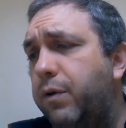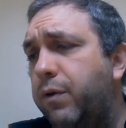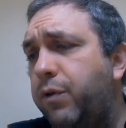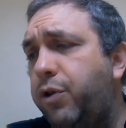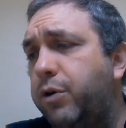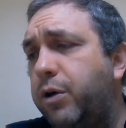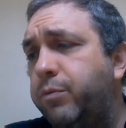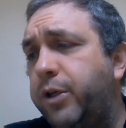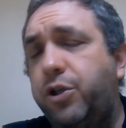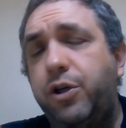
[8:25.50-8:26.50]
thorough
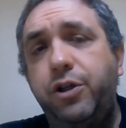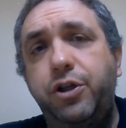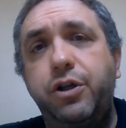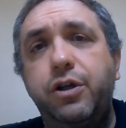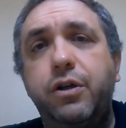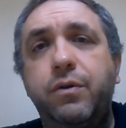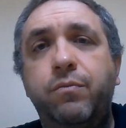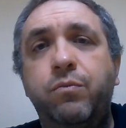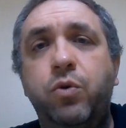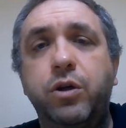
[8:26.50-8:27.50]
research,
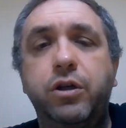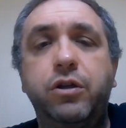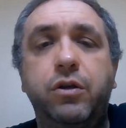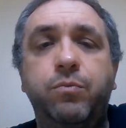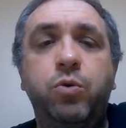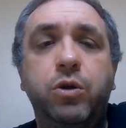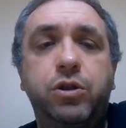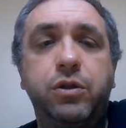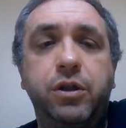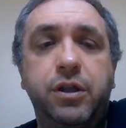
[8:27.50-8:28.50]
more
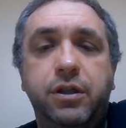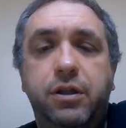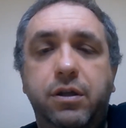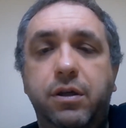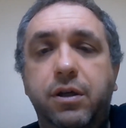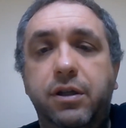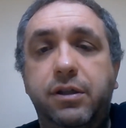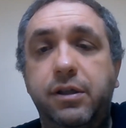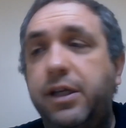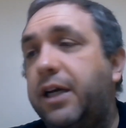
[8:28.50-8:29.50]
to the
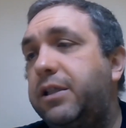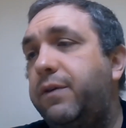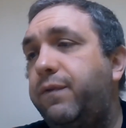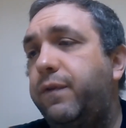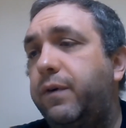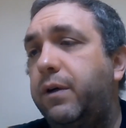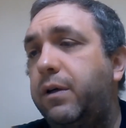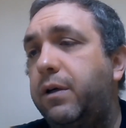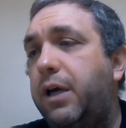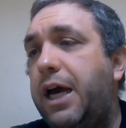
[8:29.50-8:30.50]
detective
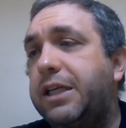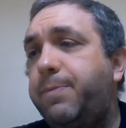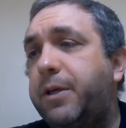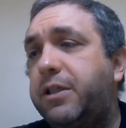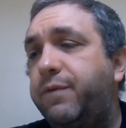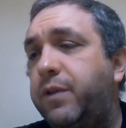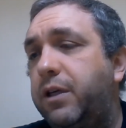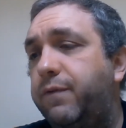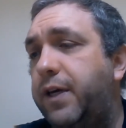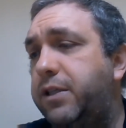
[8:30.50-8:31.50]
aspects of the
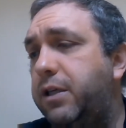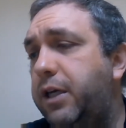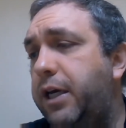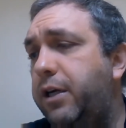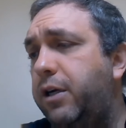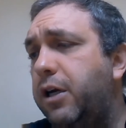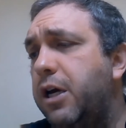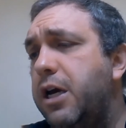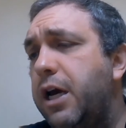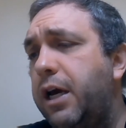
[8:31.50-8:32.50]
investigator,
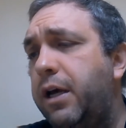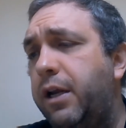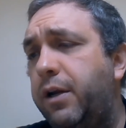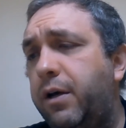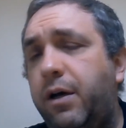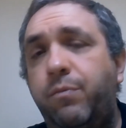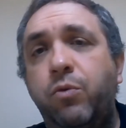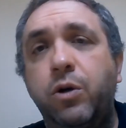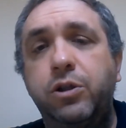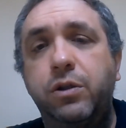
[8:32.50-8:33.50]
and
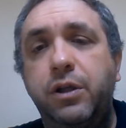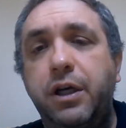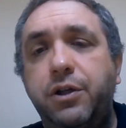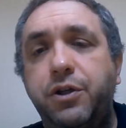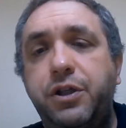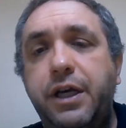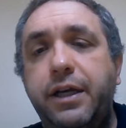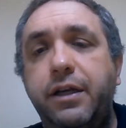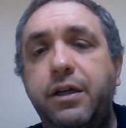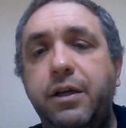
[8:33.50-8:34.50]
more to the
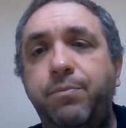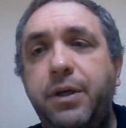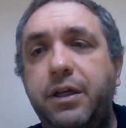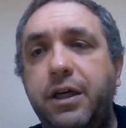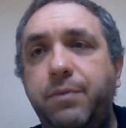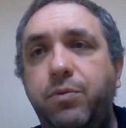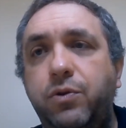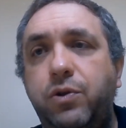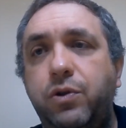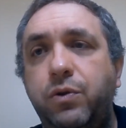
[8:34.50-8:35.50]
understanding and being
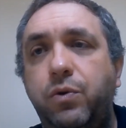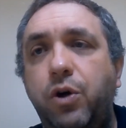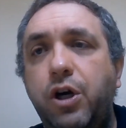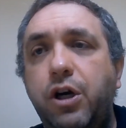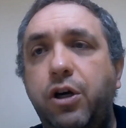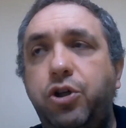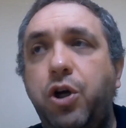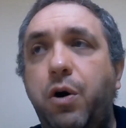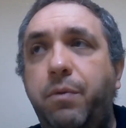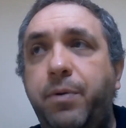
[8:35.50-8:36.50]
able to
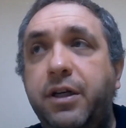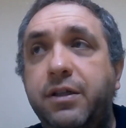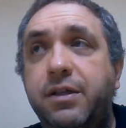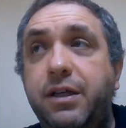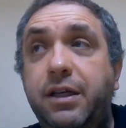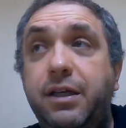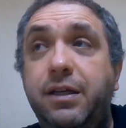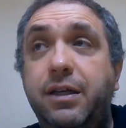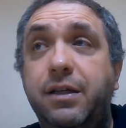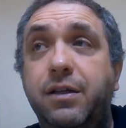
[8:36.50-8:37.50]
show up on the
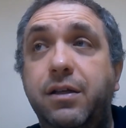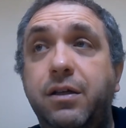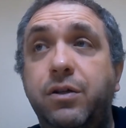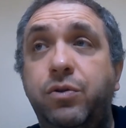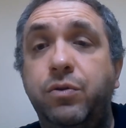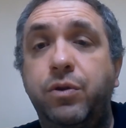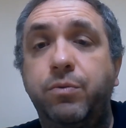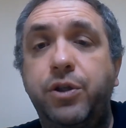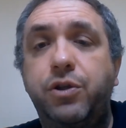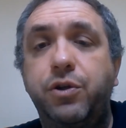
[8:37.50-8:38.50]
scene and do the
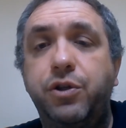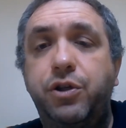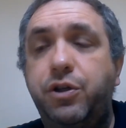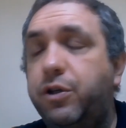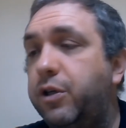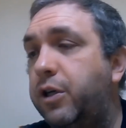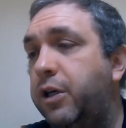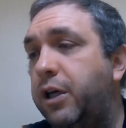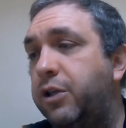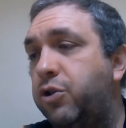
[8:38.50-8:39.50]
research
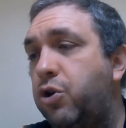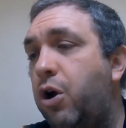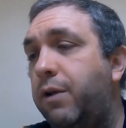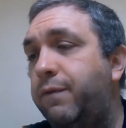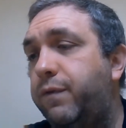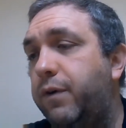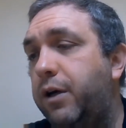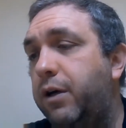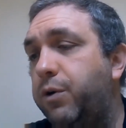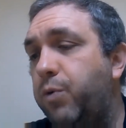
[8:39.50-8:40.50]
and solve
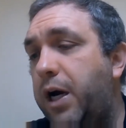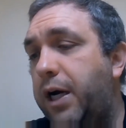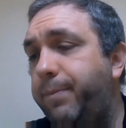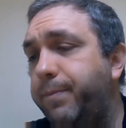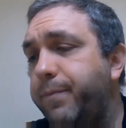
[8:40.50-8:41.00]
crime.